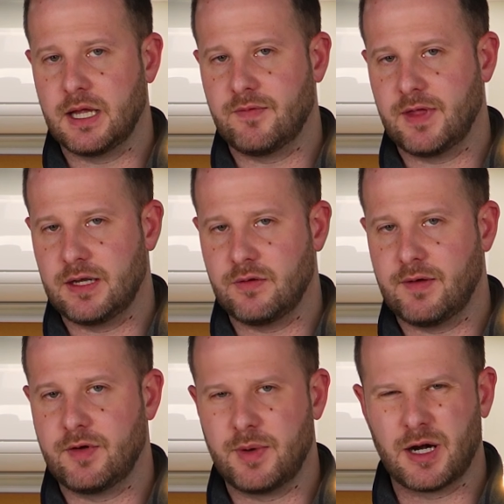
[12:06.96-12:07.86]
if they do
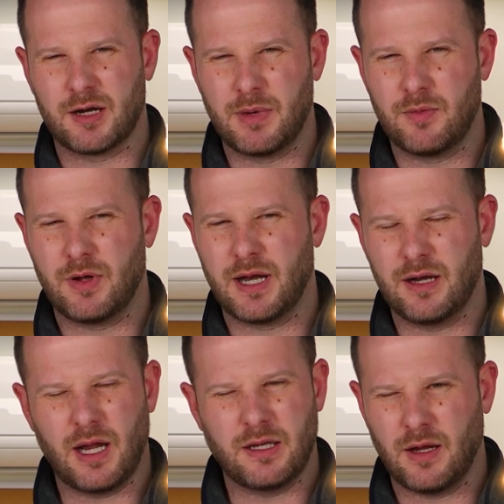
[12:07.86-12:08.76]
have an American-made one. I
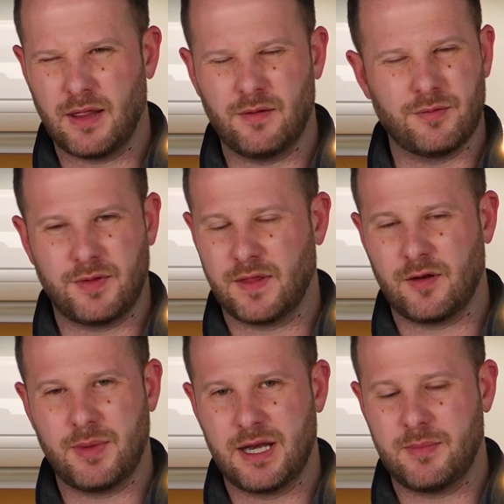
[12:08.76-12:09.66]
don't think
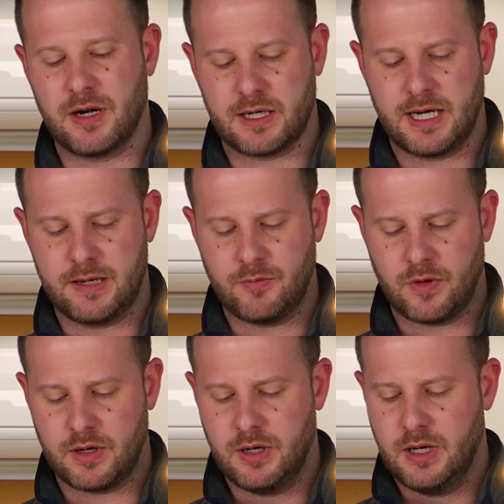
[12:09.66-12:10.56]
they're made in America
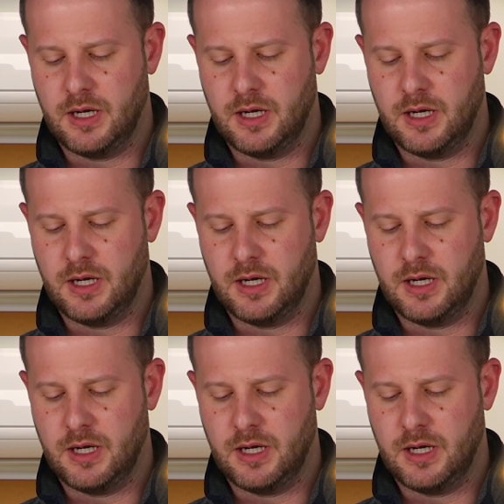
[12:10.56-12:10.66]
anymore.